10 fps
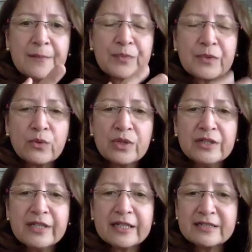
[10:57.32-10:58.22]
World
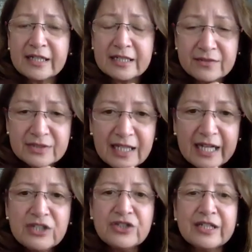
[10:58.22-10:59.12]
Executives
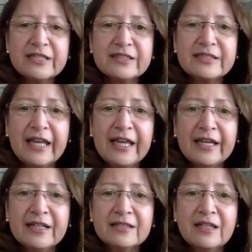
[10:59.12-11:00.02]
Digest and